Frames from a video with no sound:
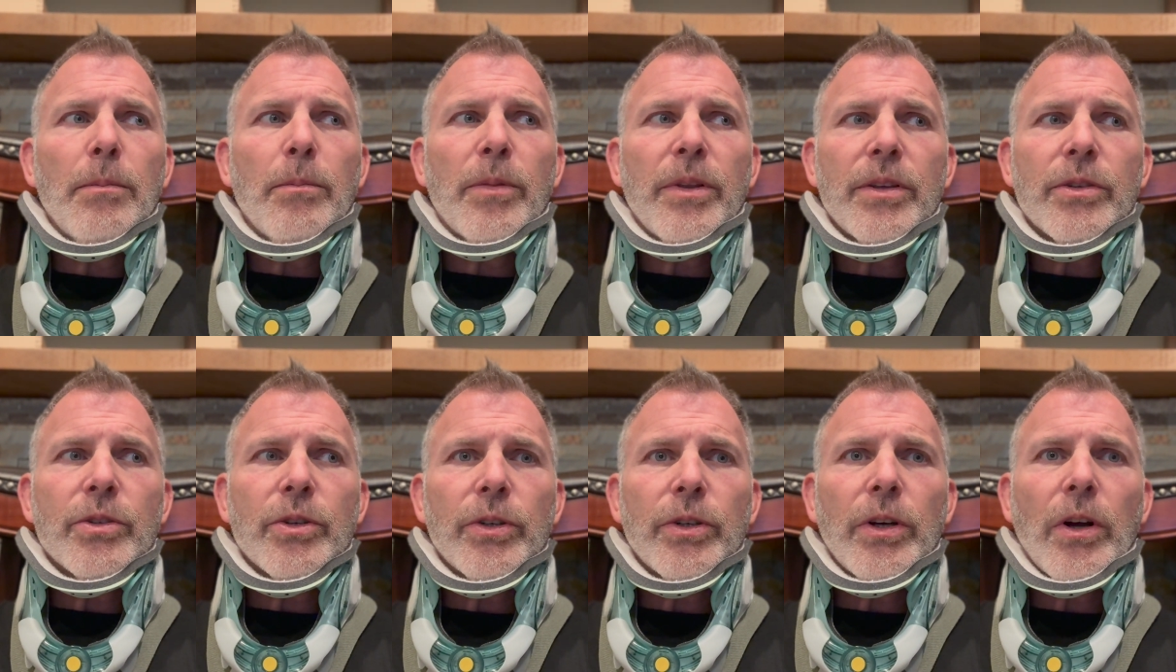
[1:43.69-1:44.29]

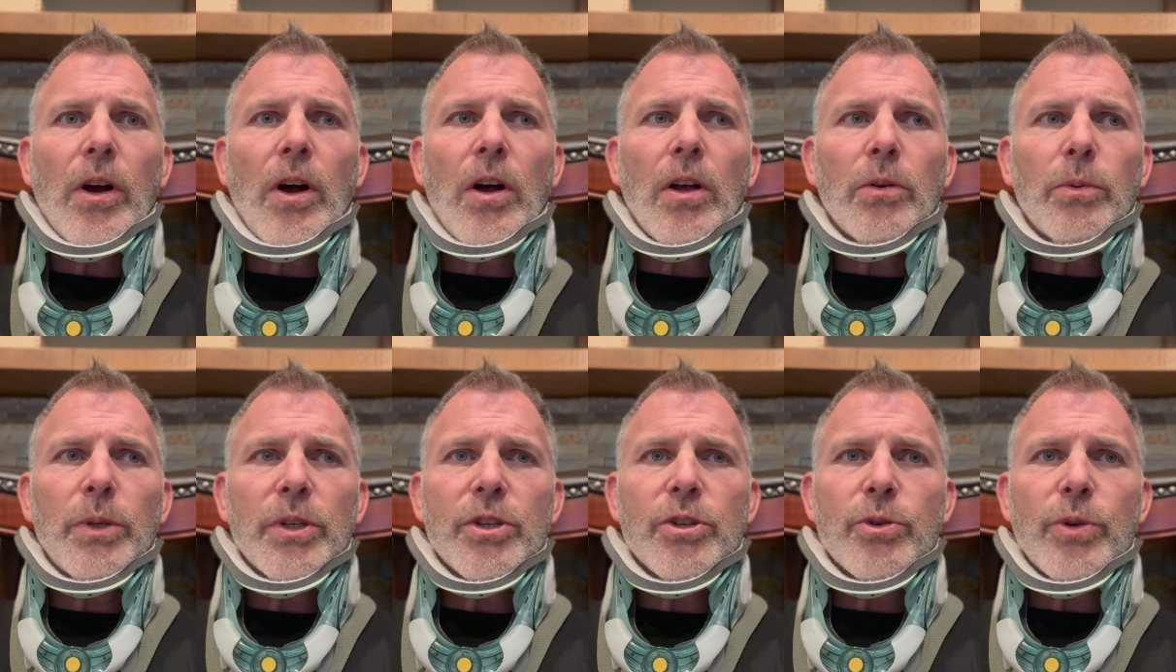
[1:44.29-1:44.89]
These are all
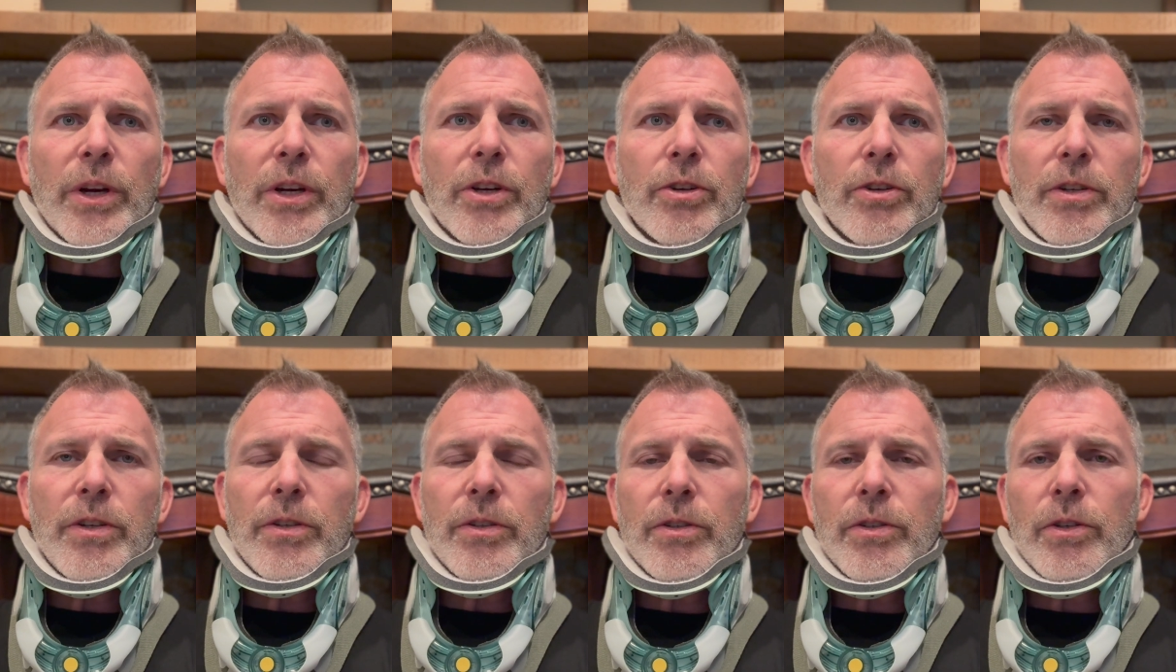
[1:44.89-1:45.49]

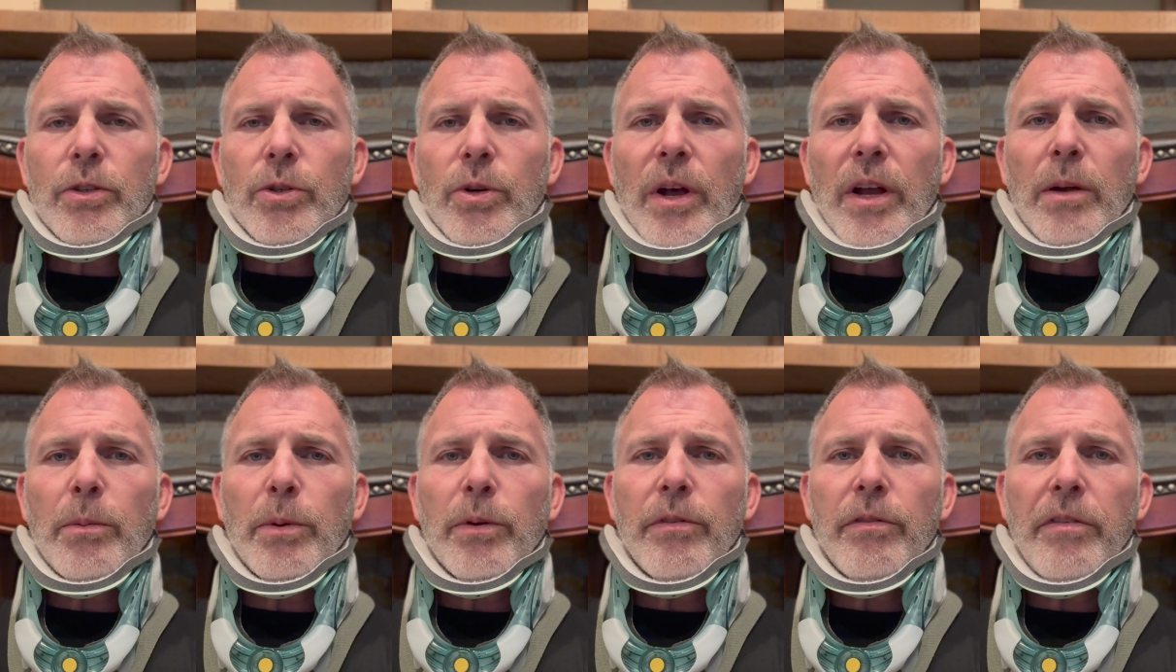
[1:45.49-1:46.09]
restrictions to try to
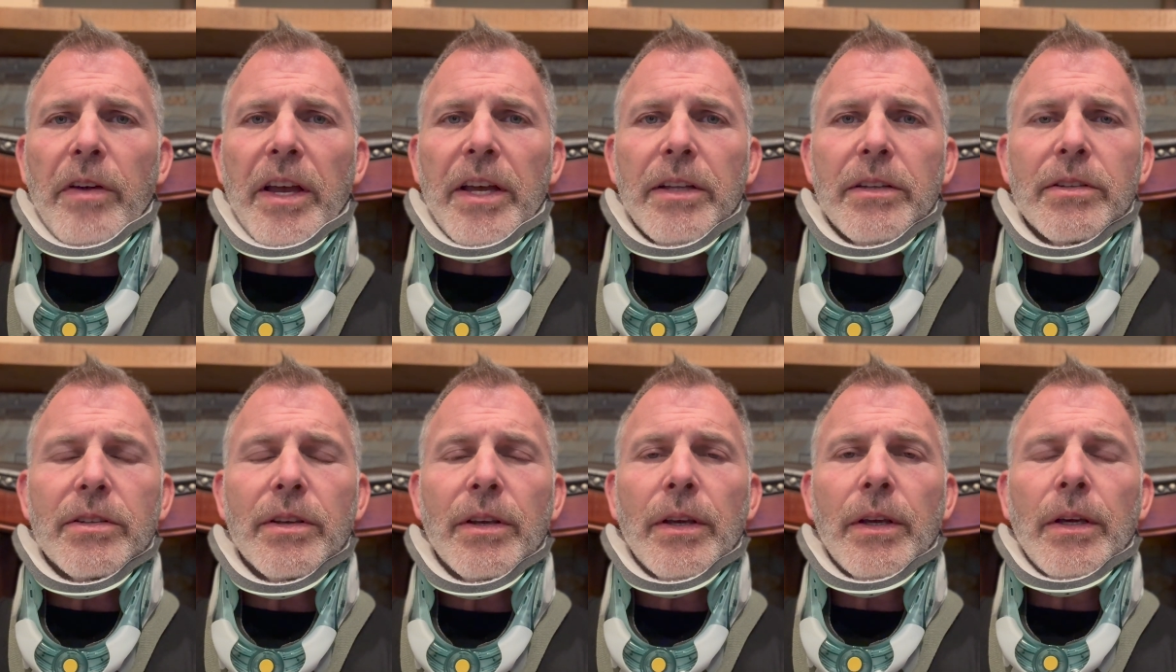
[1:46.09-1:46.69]
prevent